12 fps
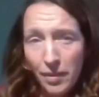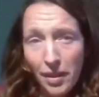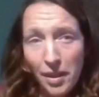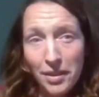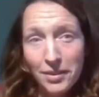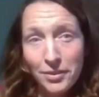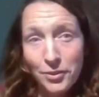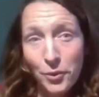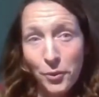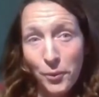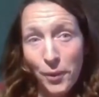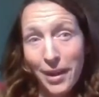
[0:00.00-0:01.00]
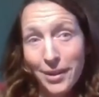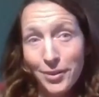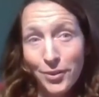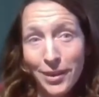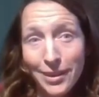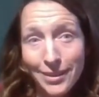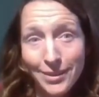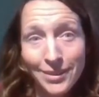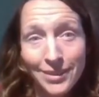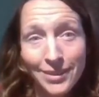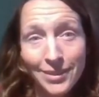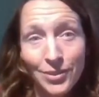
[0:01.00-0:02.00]
So I tried
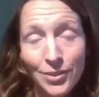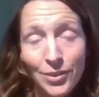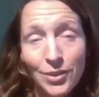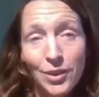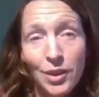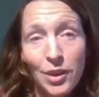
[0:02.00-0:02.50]
to learn